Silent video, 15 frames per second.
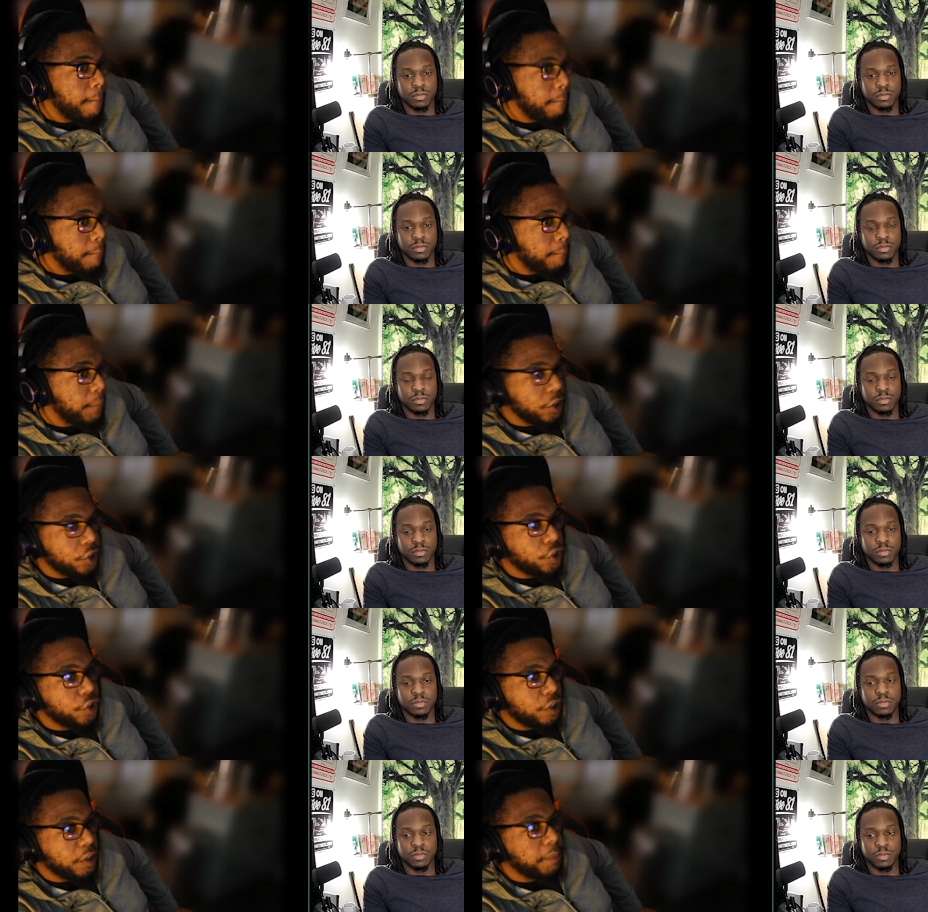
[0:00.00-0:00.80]
Speaker 1: But you're
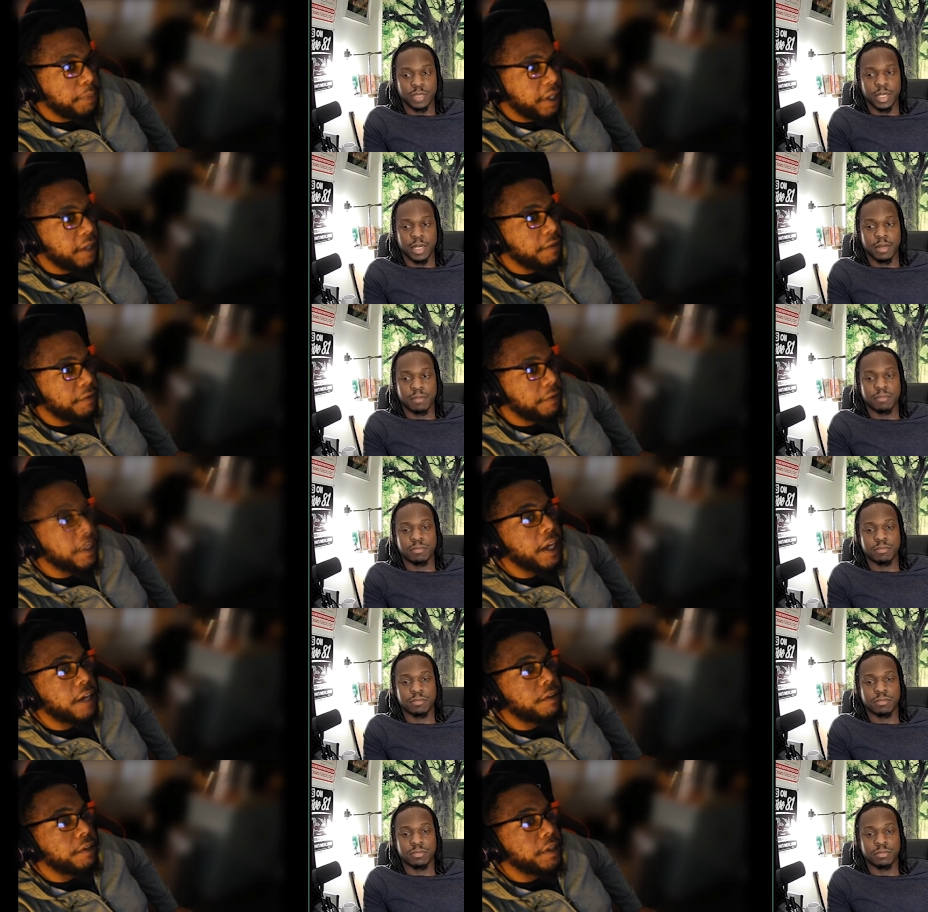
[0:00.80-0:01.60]
gonna pay for
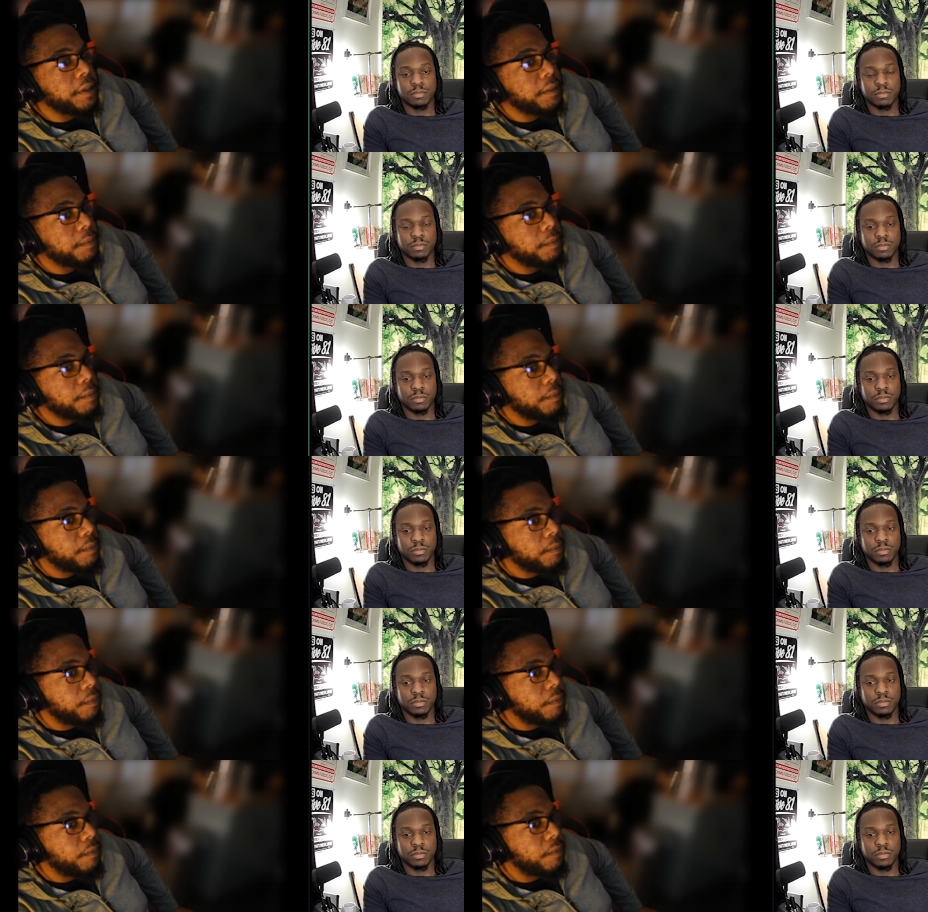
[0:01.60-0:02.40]
that creep.
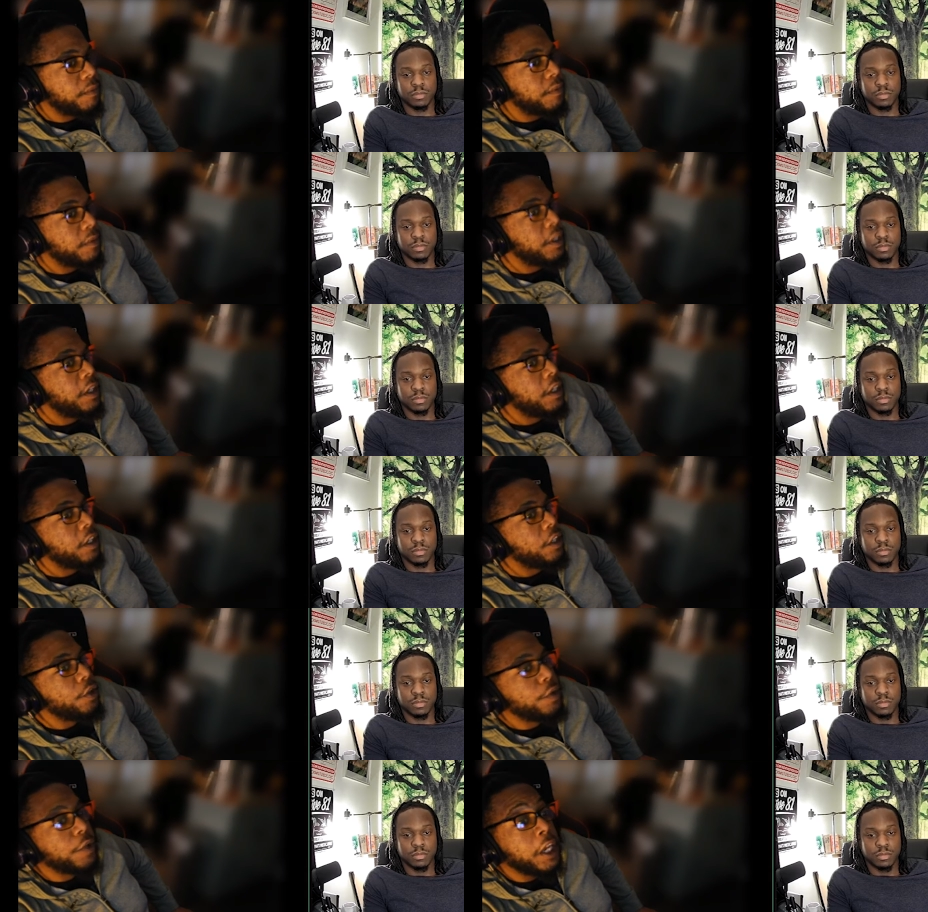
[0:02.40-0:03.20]

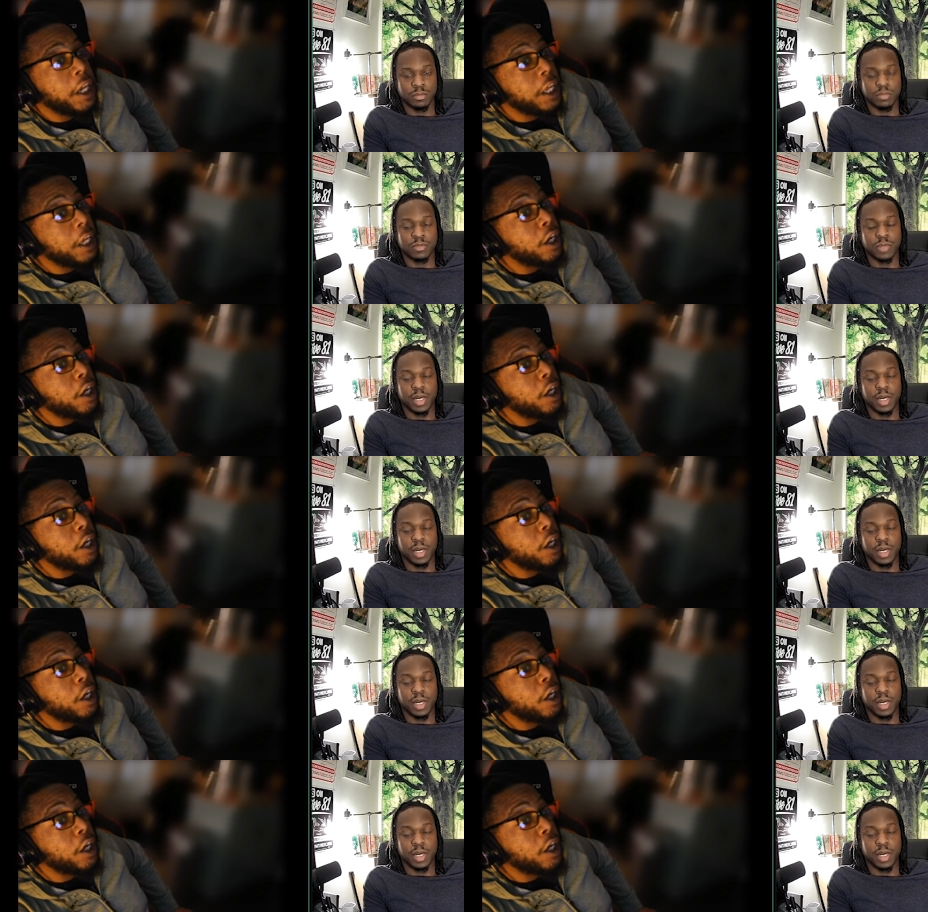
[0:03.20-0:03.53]
You can get a